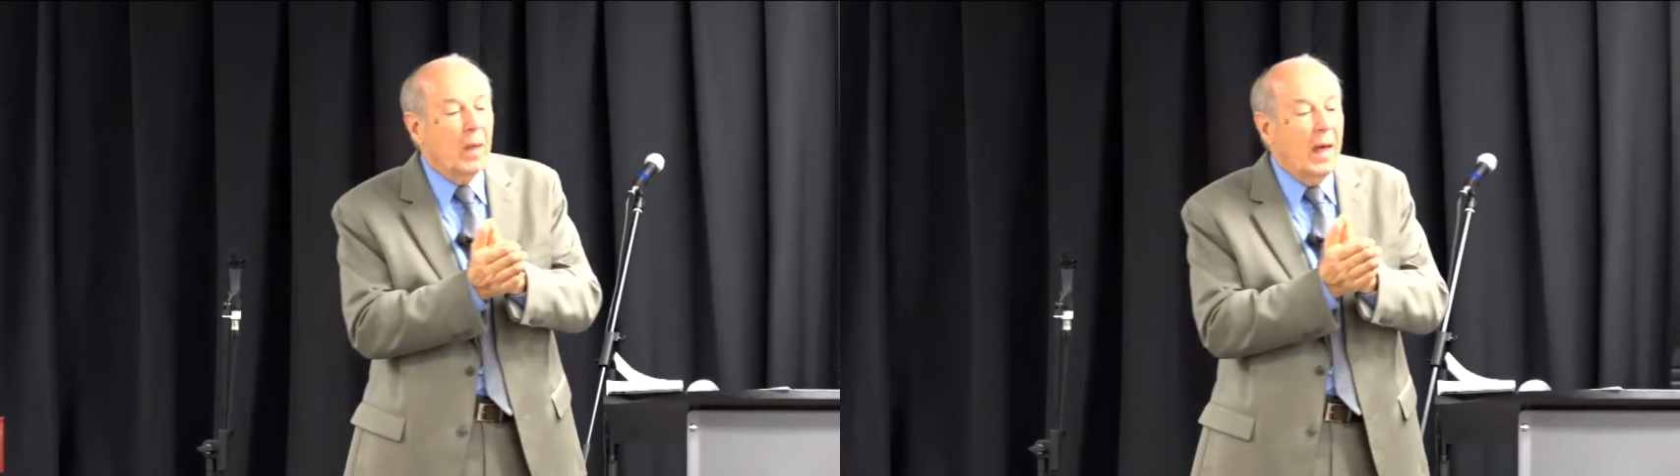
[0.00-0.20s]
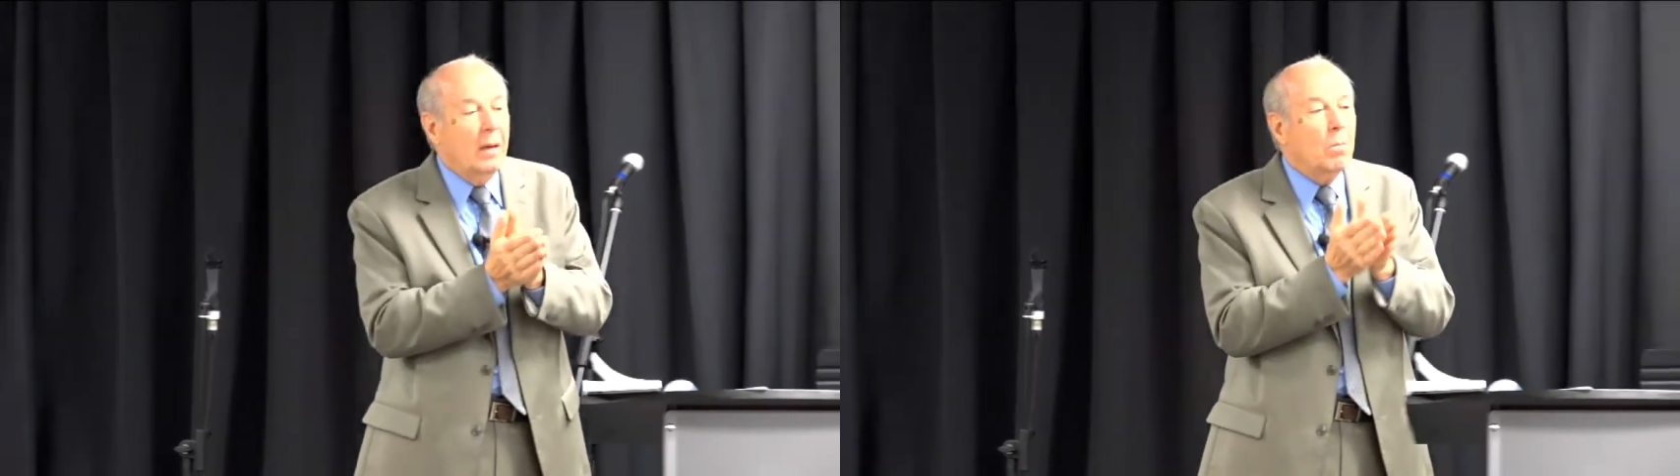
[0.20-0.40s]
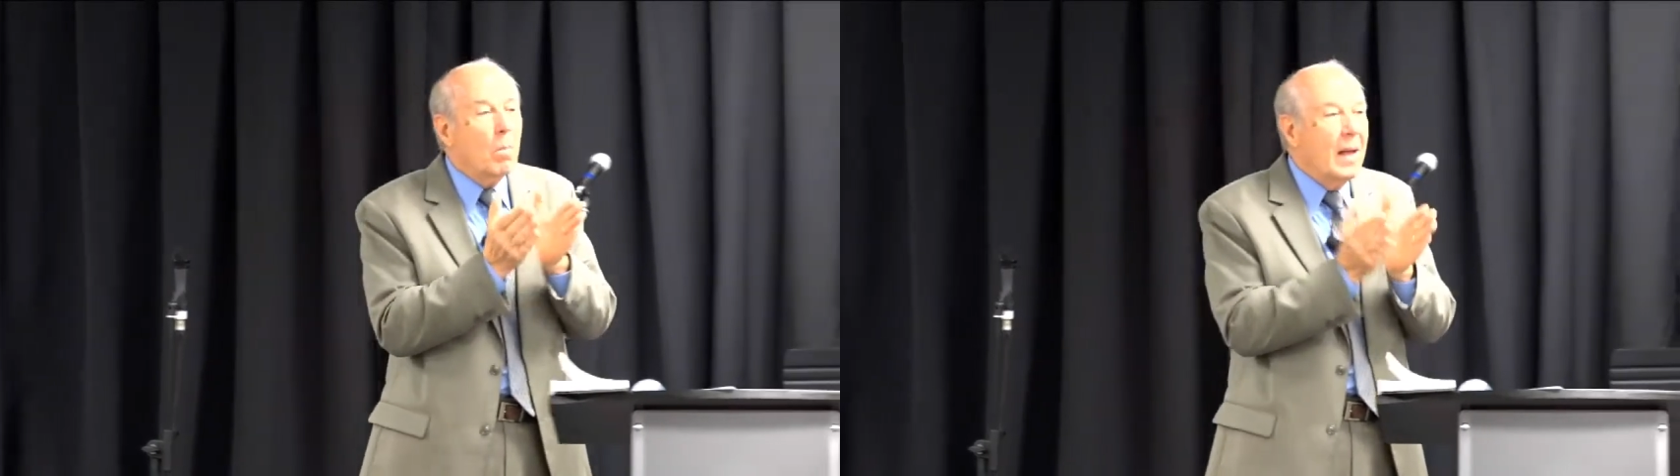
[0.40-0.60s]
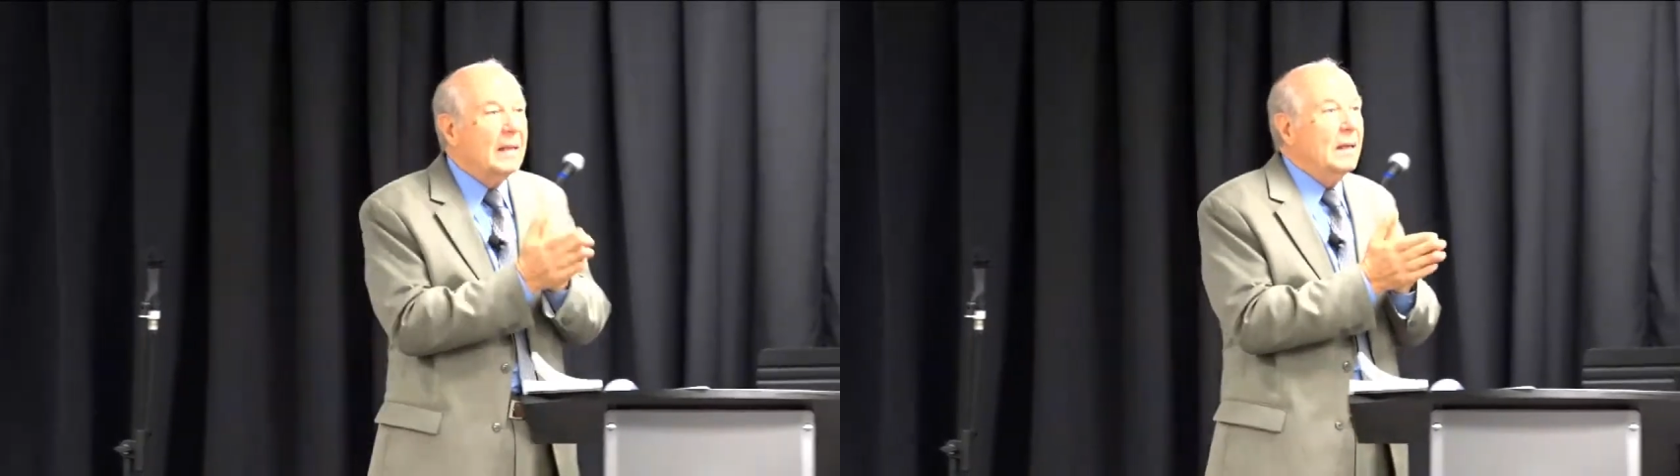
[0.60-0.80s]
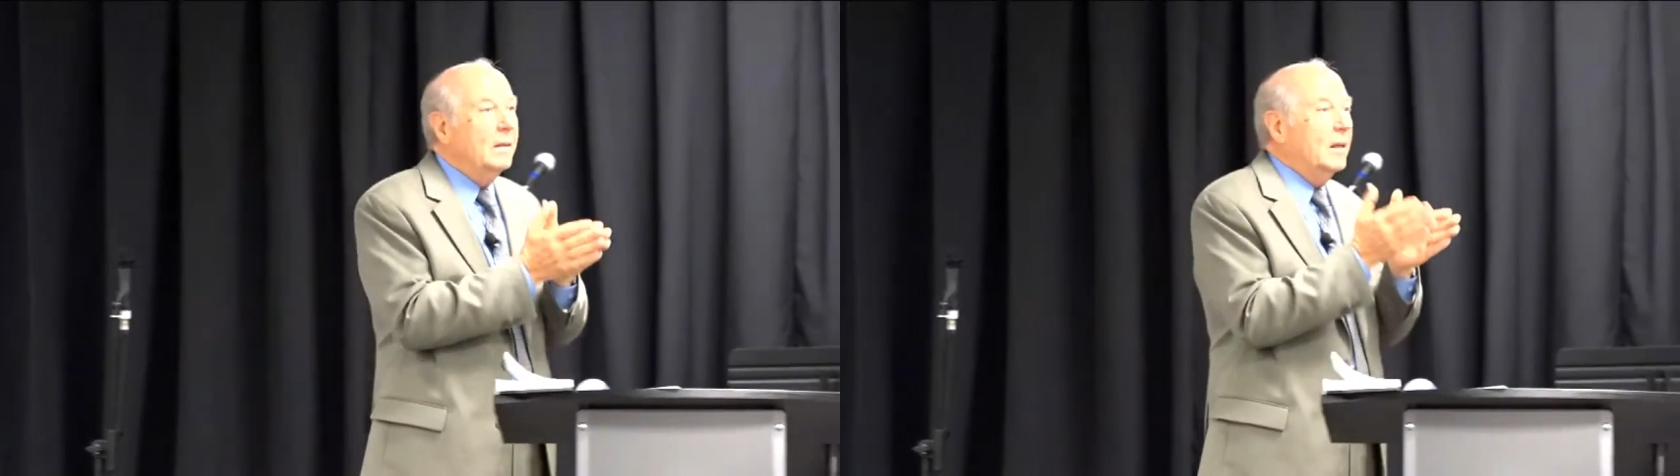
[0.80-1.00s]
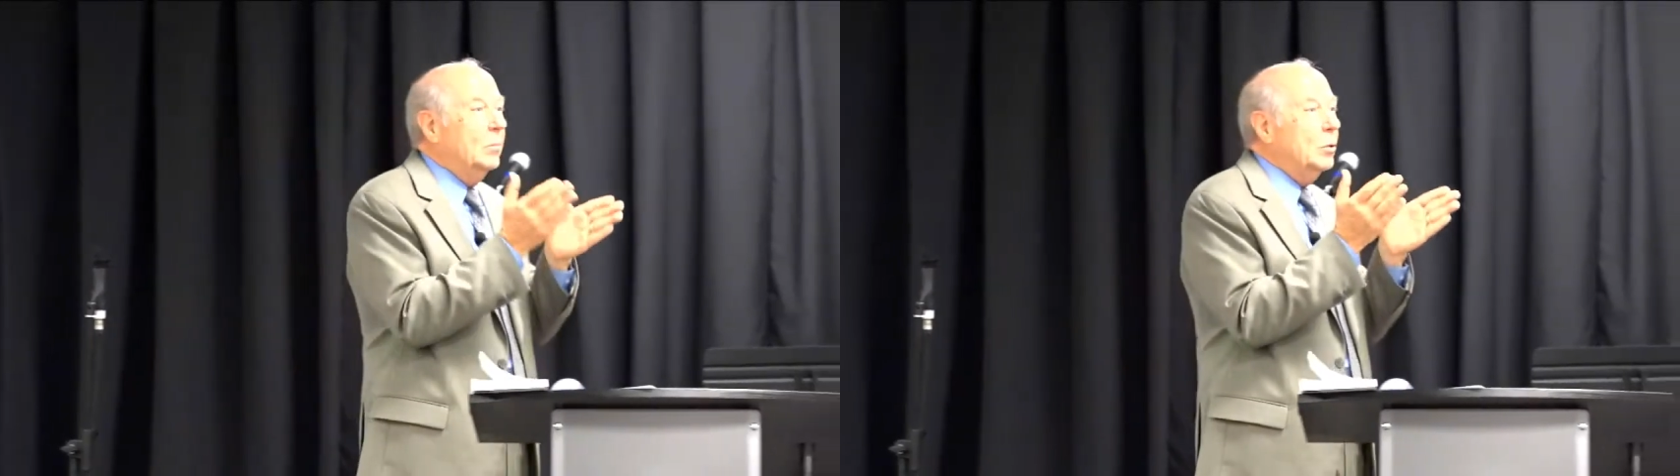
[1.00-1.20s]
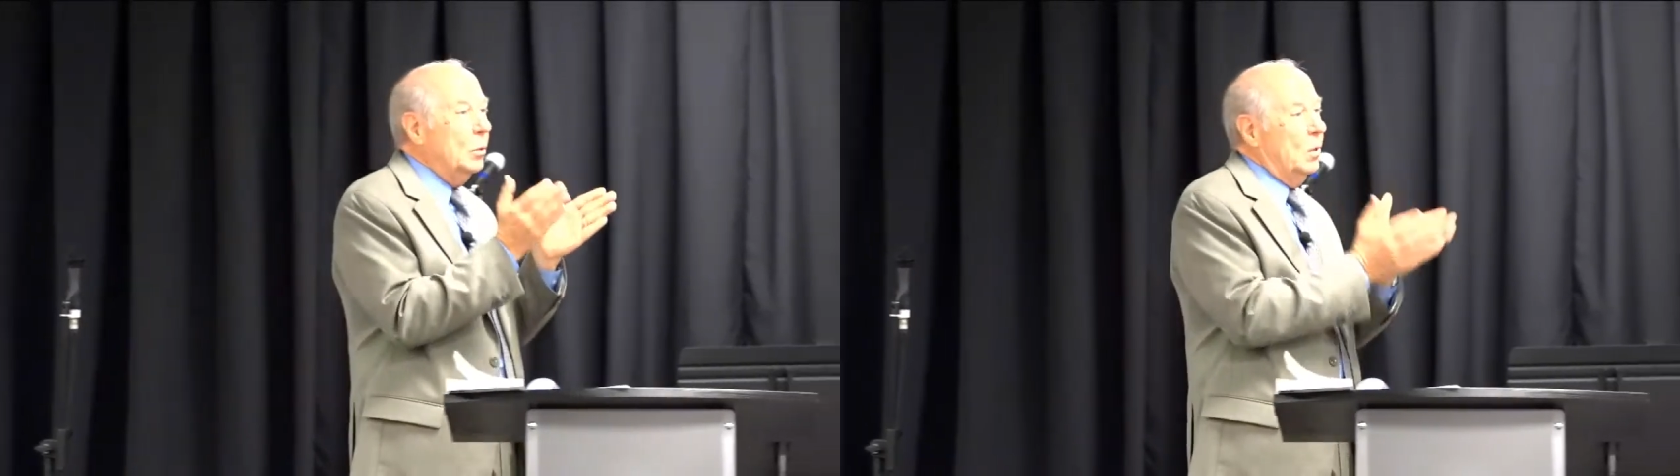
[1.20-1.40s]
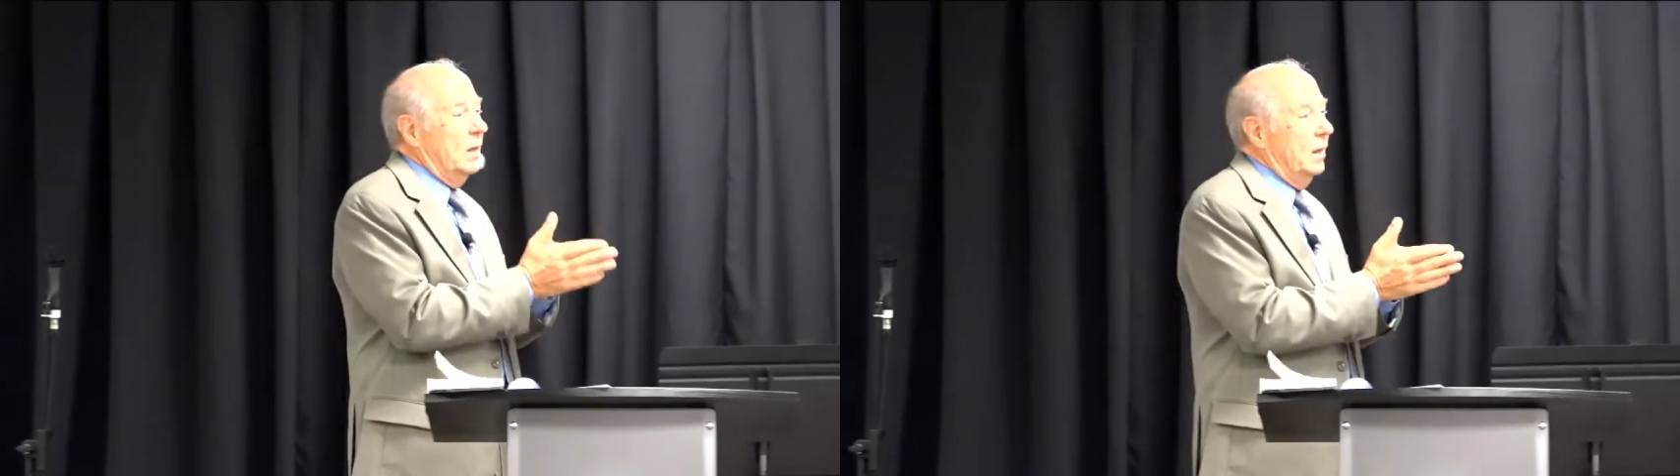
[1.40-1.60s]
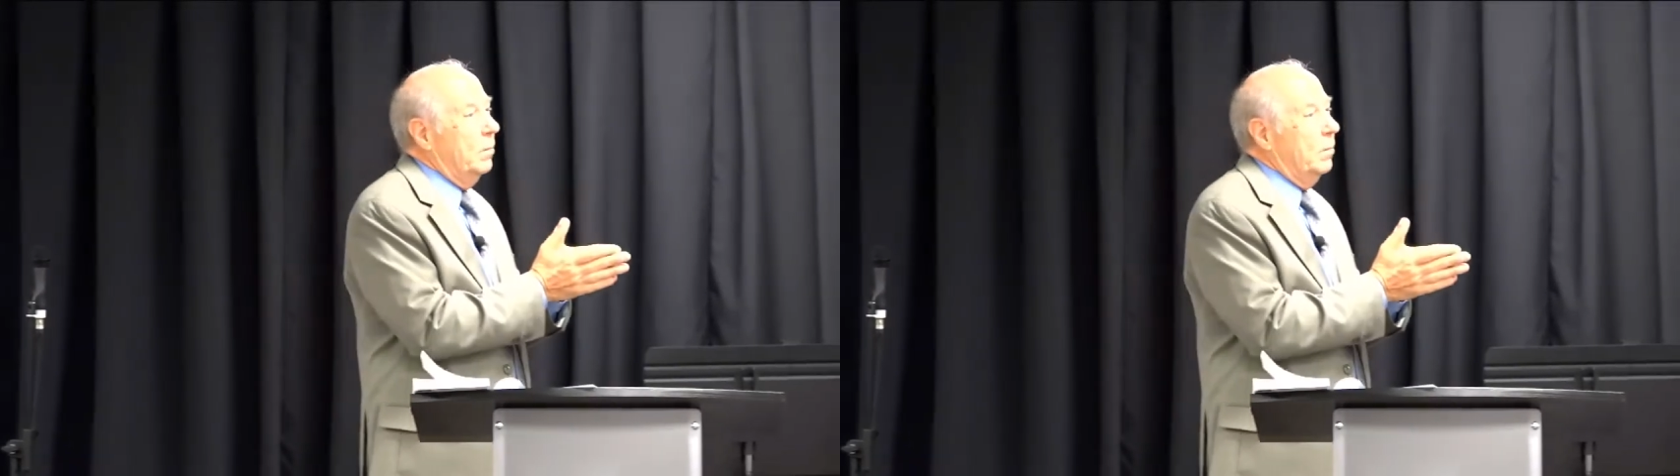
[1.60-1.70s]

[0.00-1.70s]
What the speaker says: and making them unique,